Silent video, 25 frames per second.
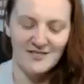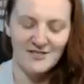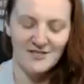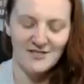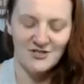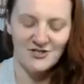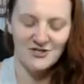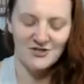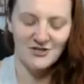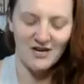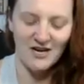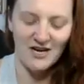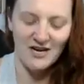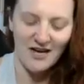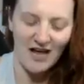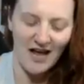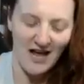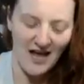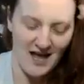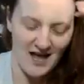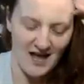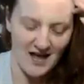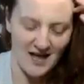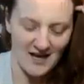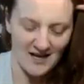industry
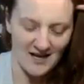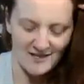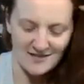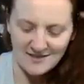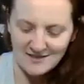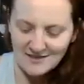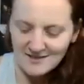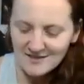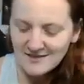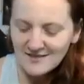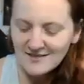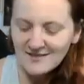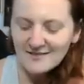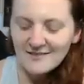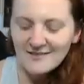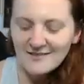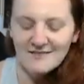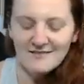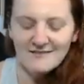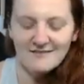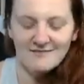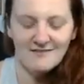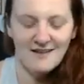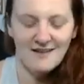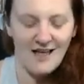and
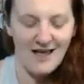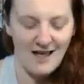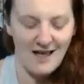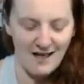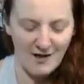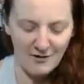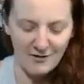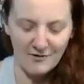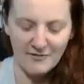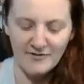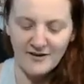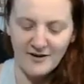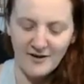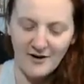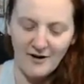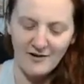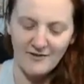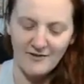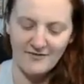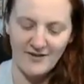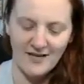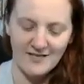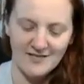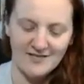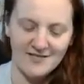health and all
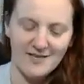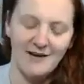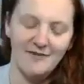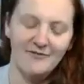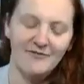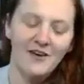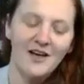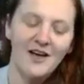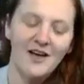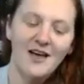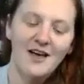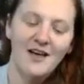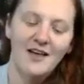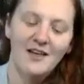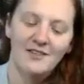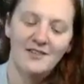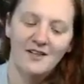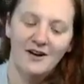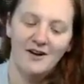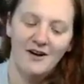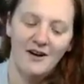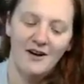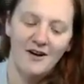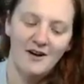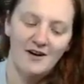of that stuff.
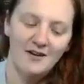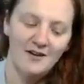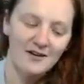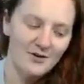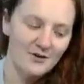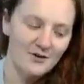There are new